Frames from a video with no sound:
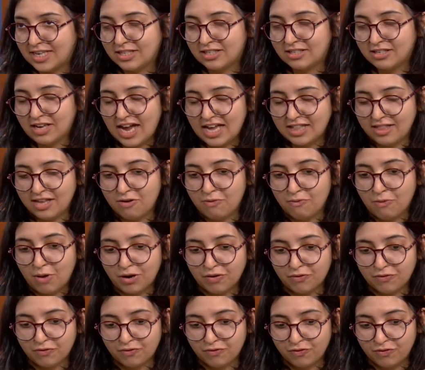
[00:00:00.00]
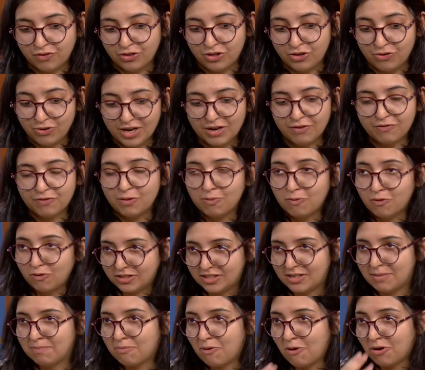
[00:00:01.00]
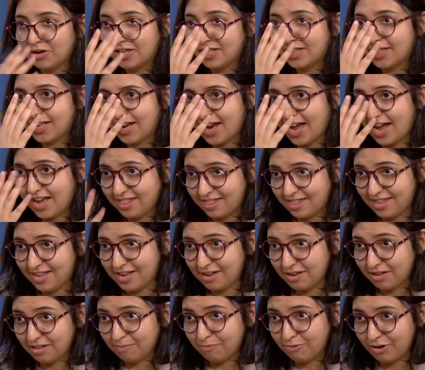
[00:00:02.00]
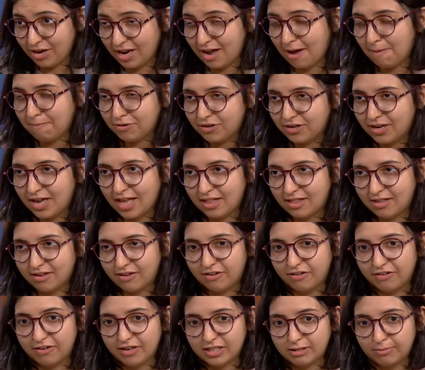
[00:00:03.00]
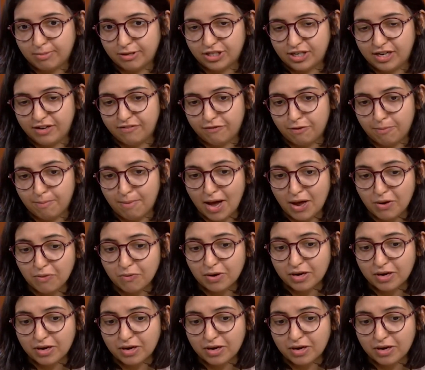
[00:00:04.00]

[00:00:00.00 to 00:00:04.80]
And I think one of three of the most important that I think come together, especially for my